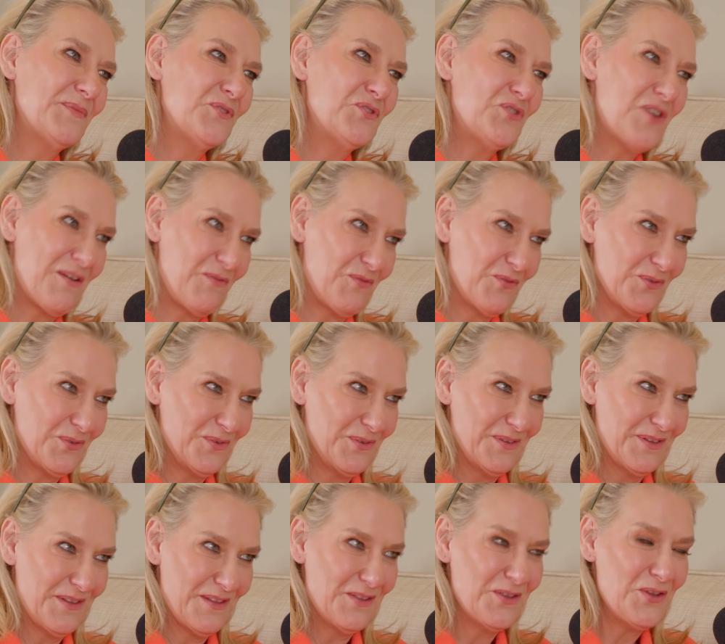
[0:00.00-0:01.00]
travel
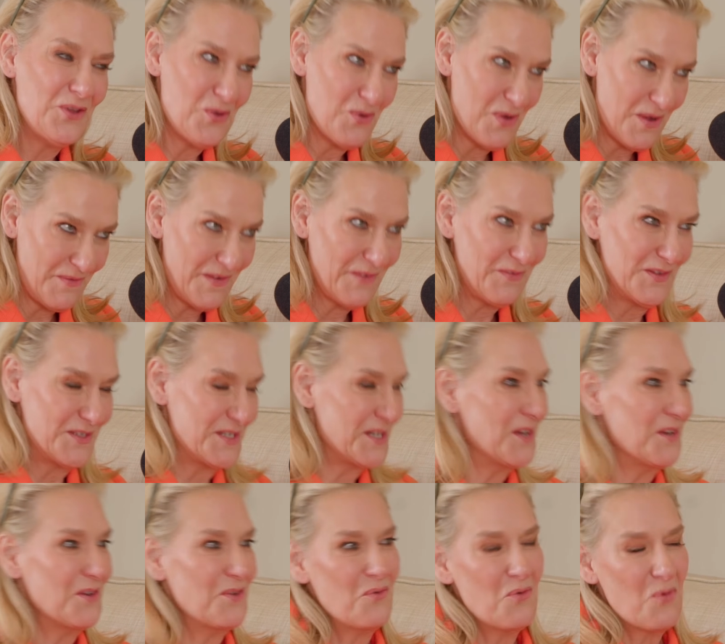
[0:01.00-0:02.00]
that you have ever
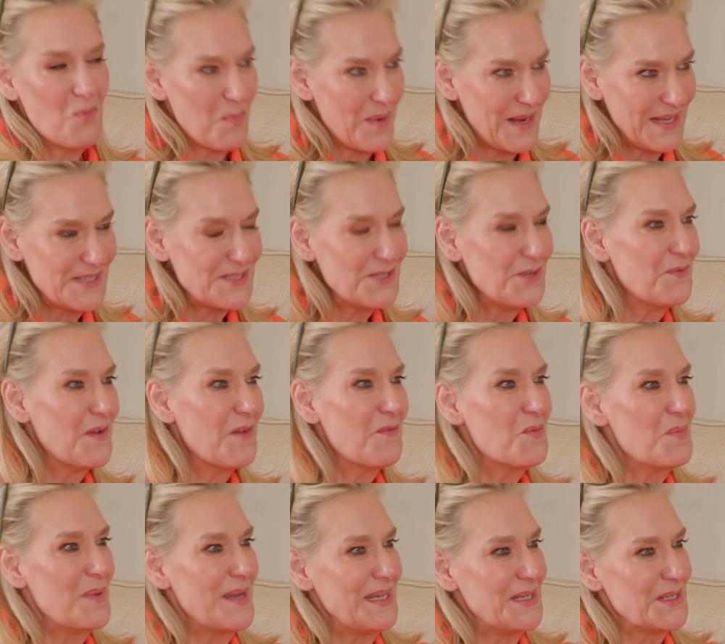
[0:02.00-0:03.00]
done or place you've
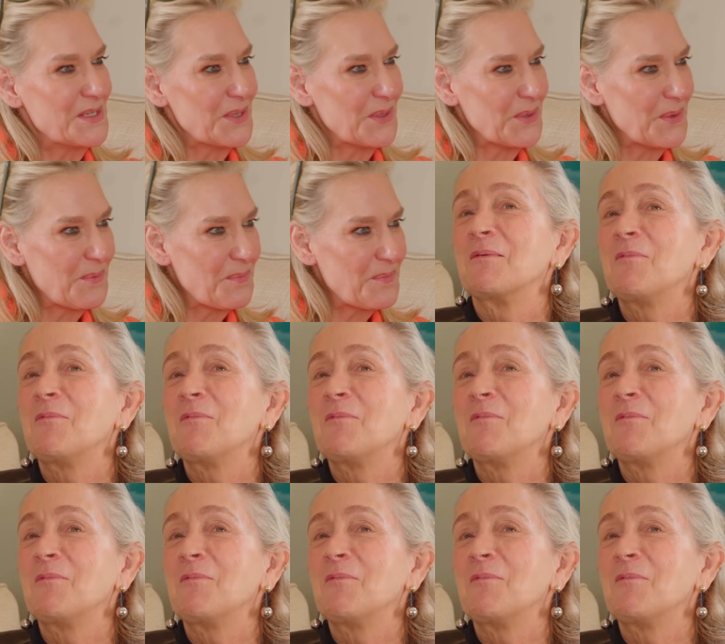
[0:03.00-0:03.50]
ever been to?